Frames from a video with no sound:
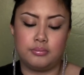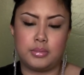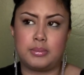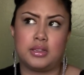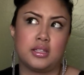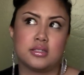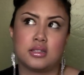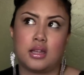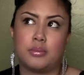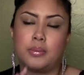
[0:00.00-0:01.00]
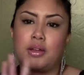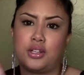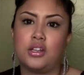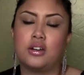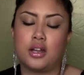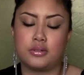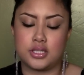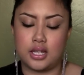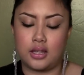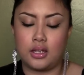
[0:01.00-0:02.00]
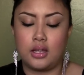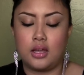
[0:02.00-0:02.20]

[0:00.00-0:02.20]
Maybe less than that, but about a year, I would say.